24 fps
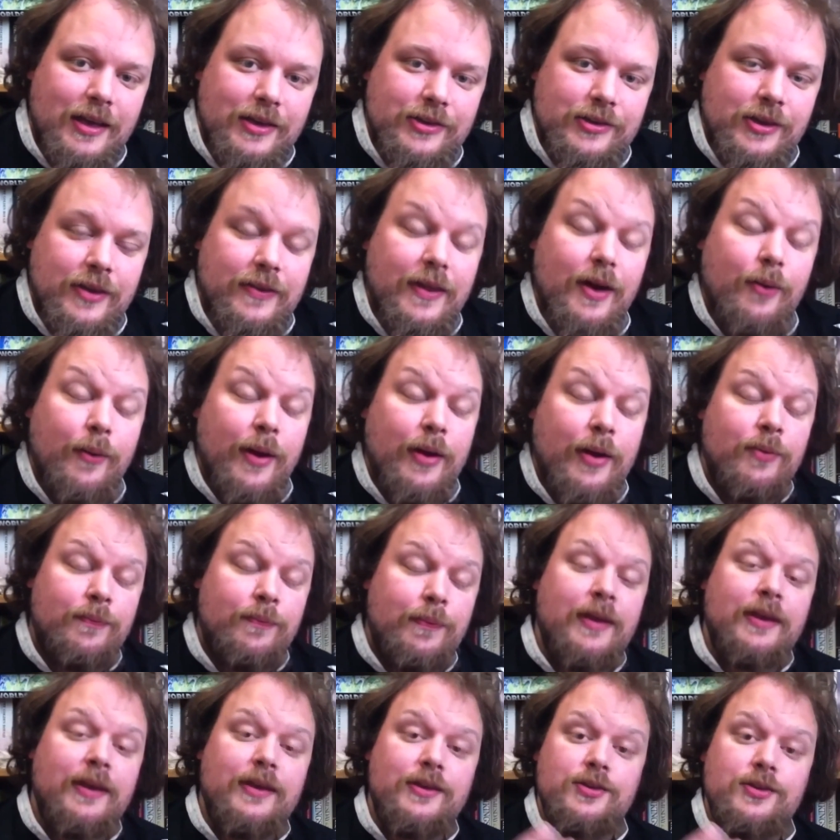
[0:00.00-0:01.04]
So in that way,
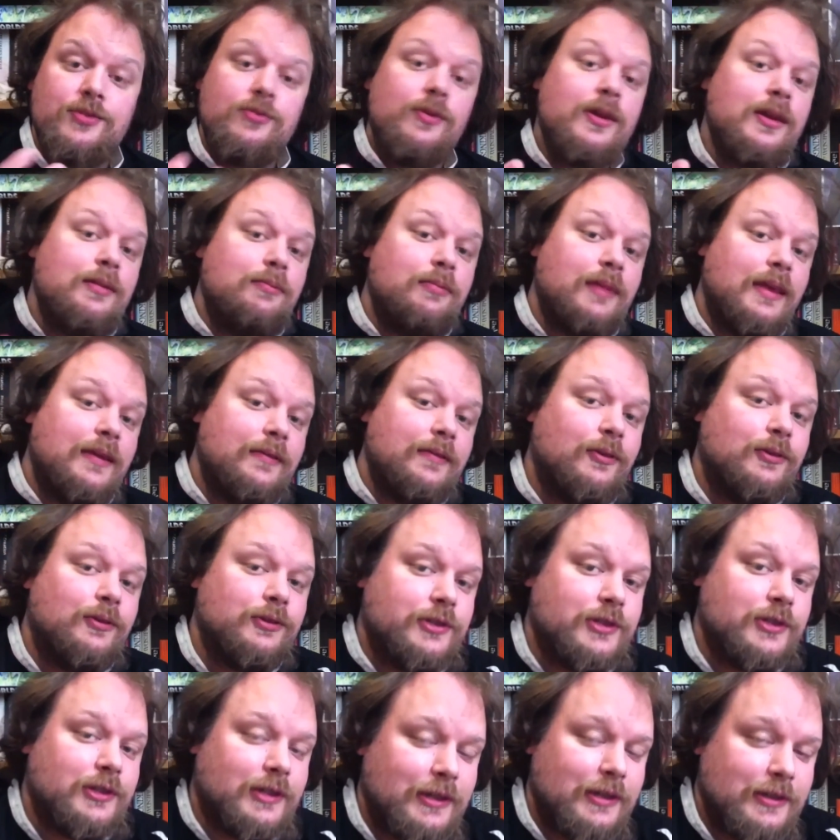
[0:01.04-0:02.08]
we've been extremely
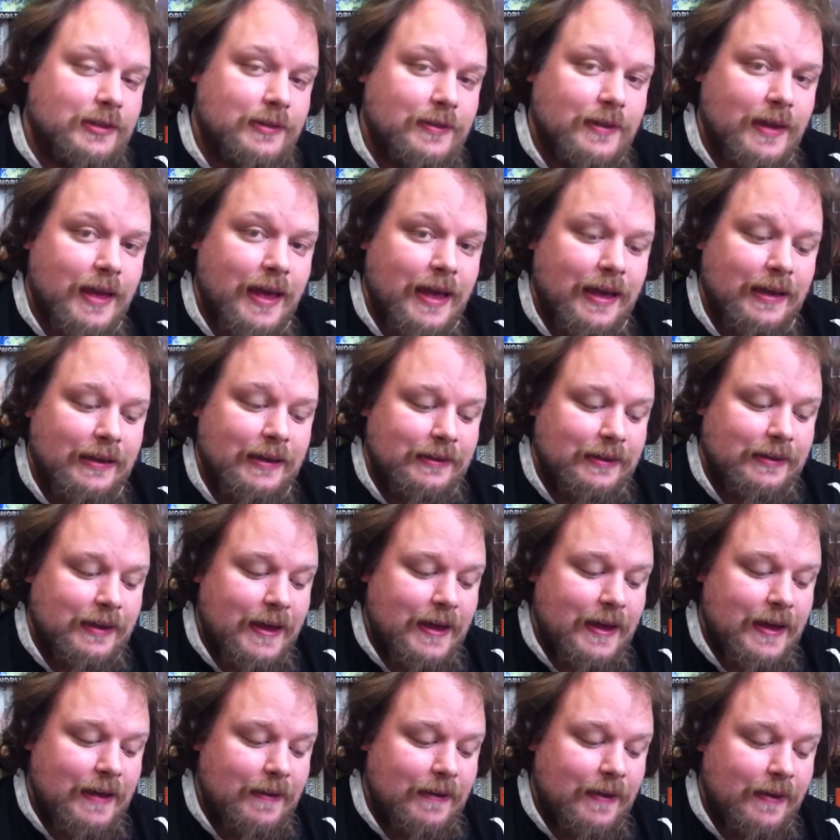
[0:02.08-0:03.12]
fortunate, and
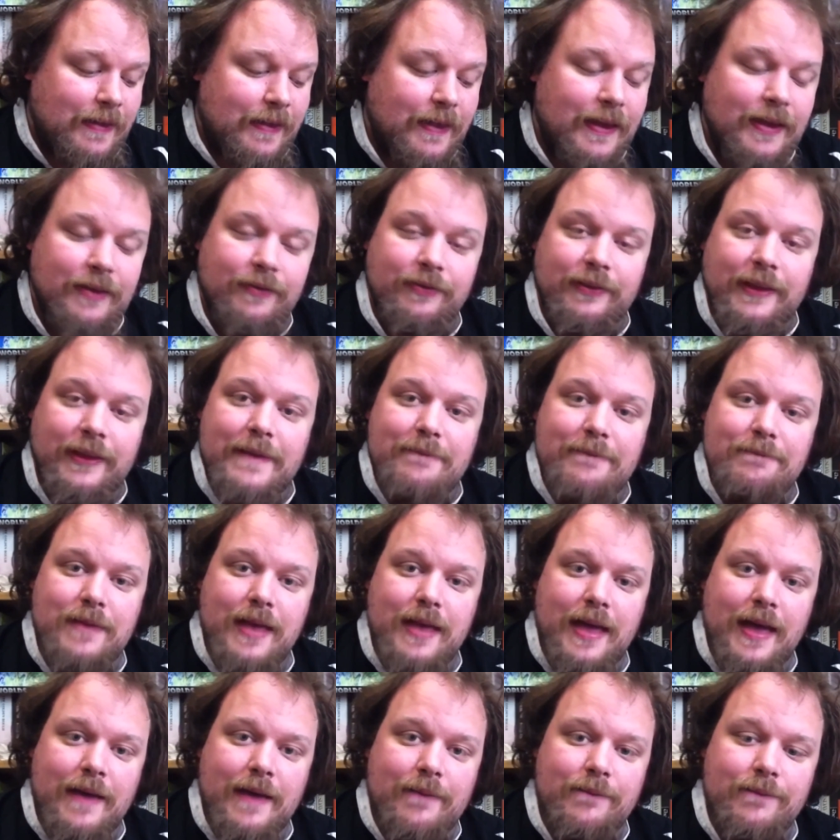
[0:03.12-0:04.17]
uh, thankfully,
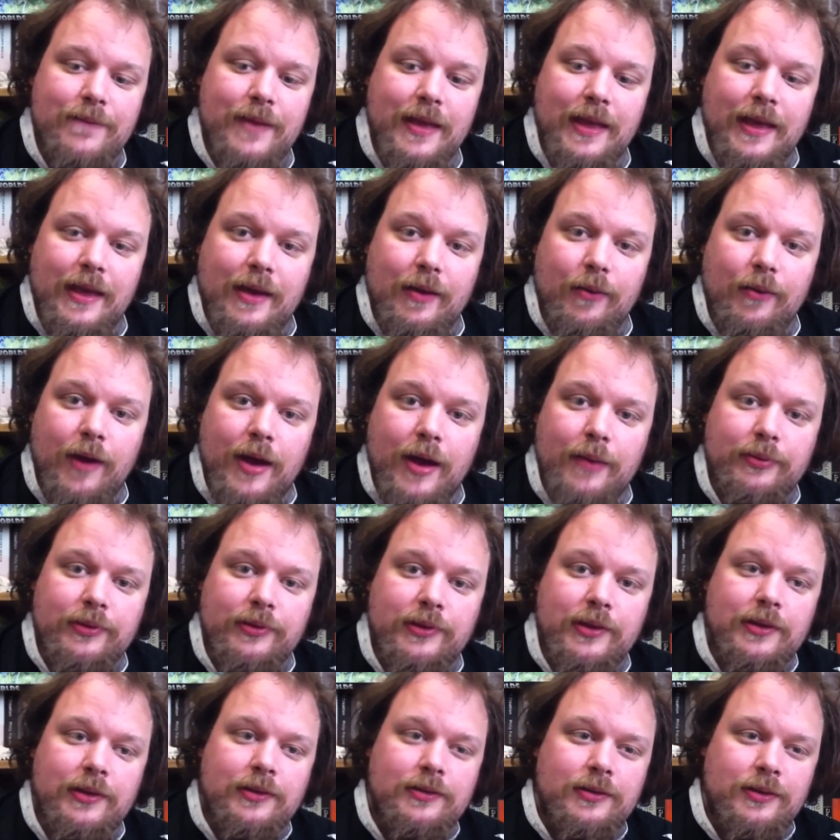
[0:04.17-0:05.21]
um, we're
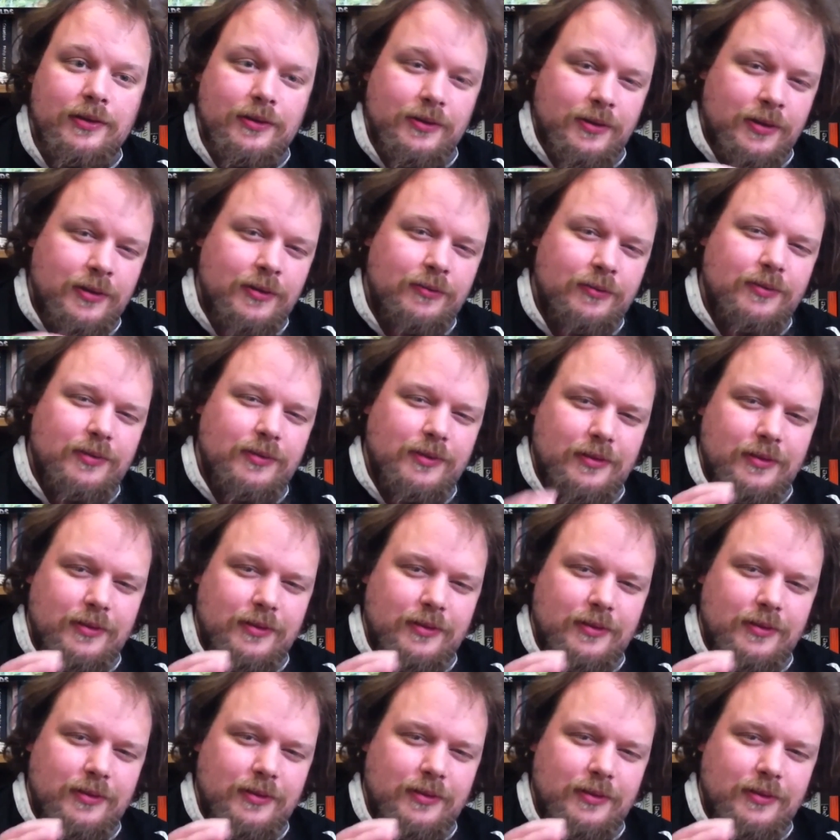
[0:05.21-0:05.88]
able to, to, to